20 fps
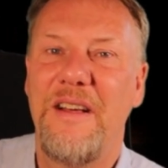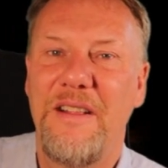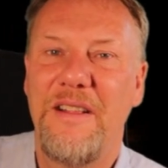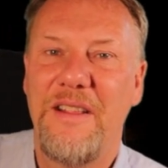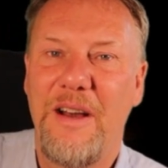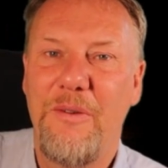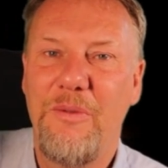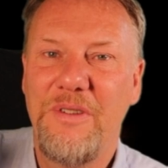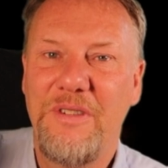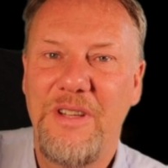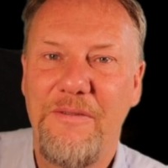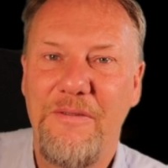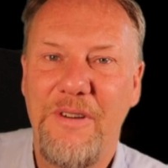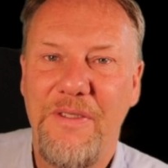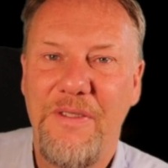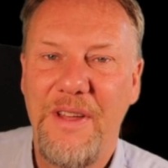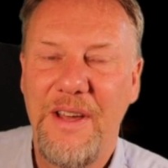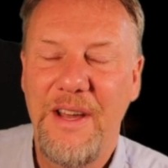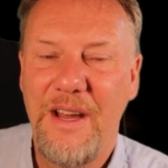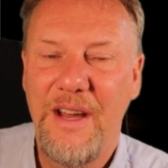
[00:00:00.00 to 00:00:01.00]
That was
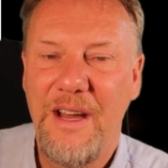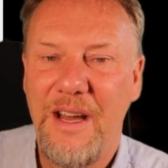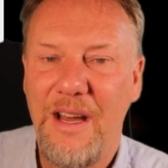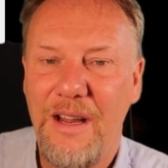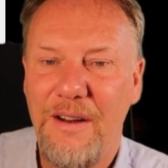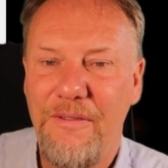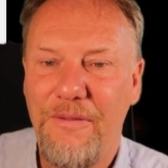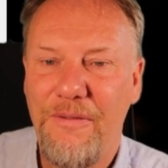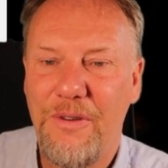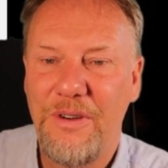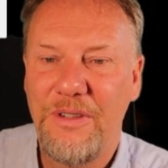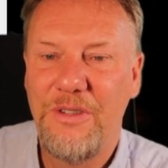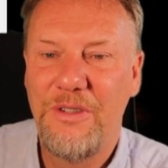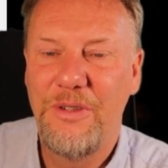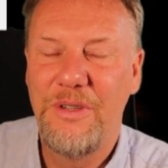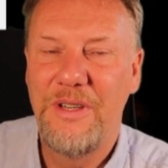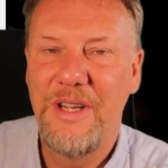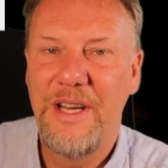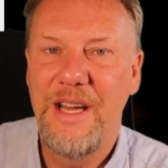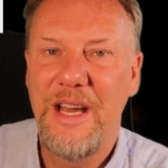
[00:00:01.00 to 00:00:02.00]
everything I had for
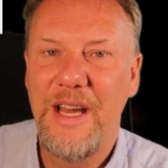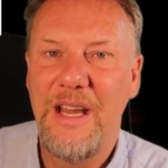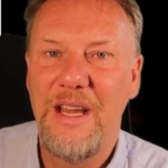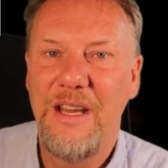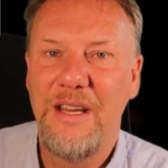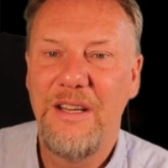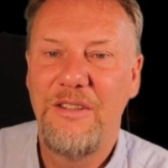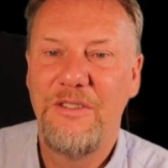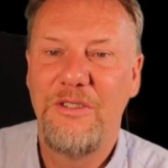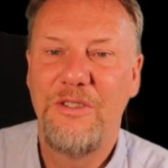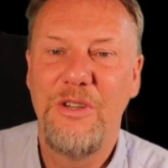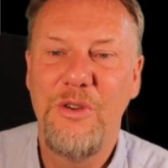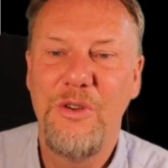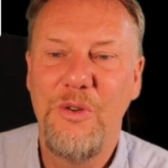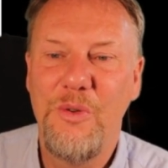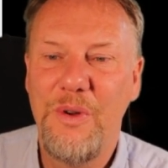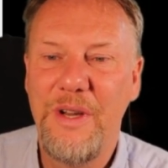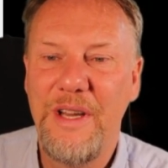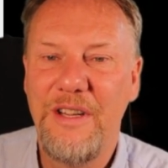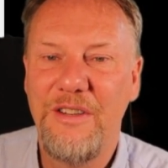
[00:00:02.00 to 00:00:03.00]
today.
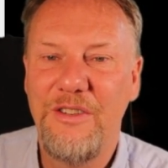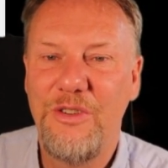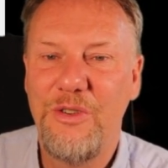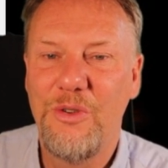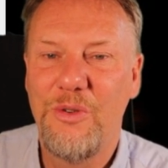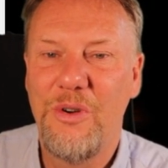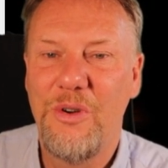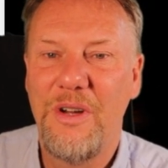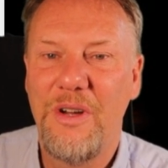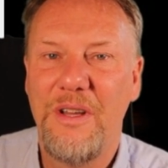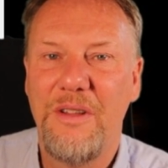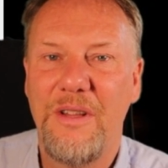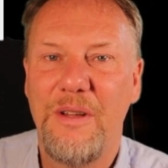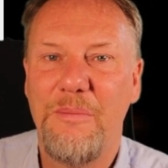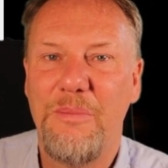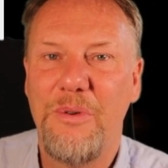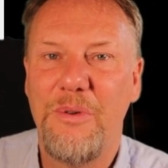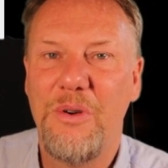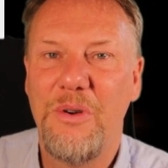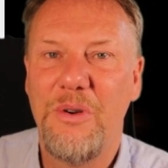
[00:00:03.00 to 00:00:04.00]
Do enjoy
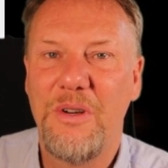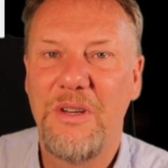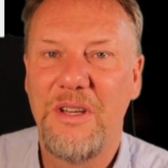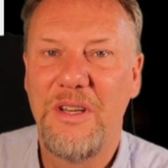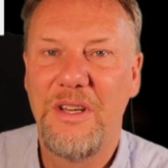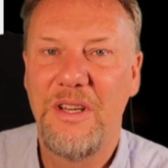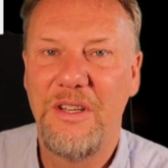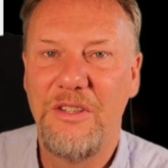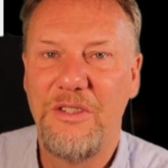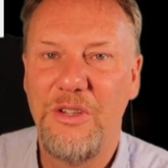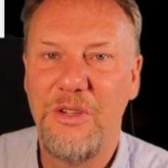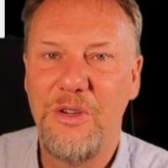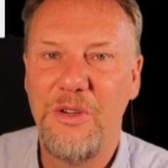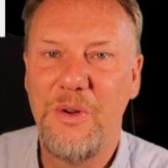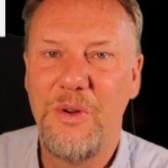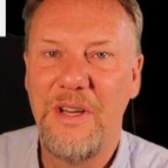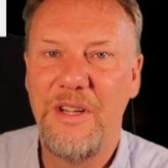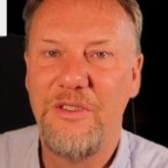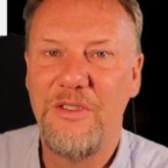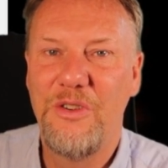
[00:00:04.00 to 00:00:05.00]
the book.
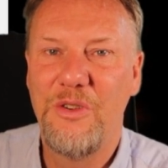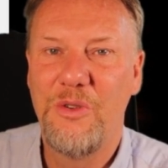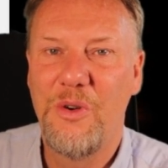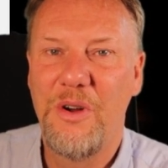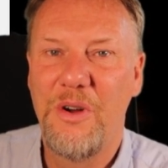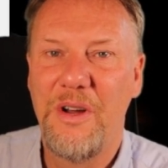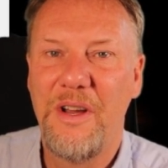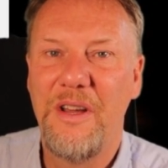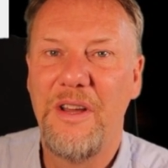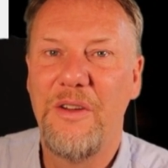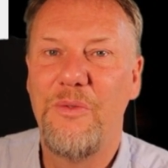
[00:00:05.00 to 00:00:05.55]
Do enjoy